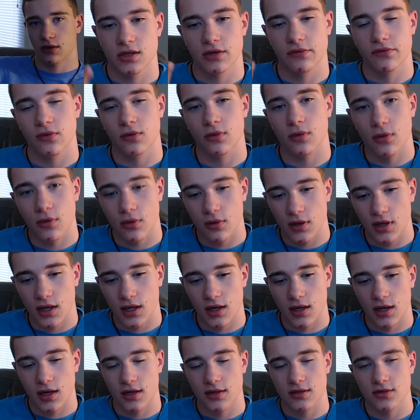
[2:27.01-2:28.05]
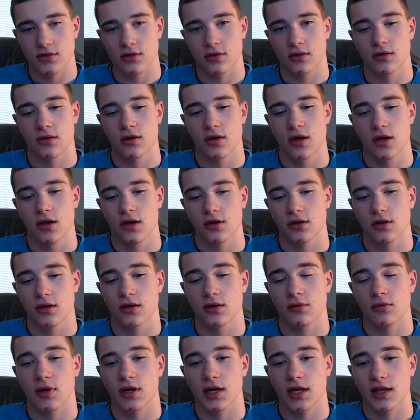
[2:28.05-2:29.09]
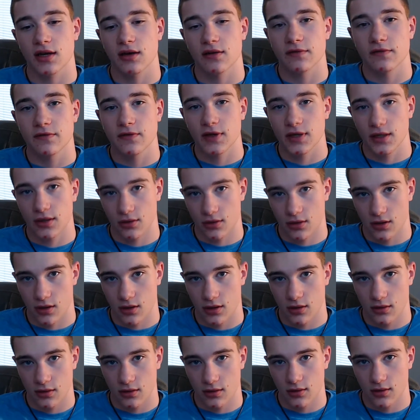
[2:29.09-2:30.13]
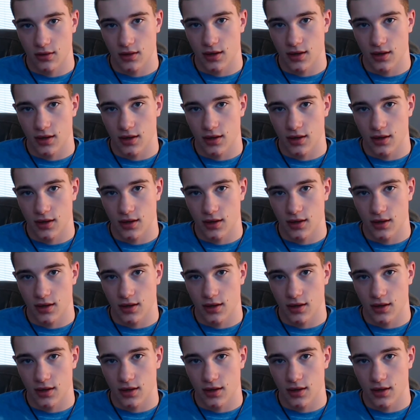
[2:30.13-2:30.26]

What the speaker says: So if you're recording on console, you're going to want to get a video card.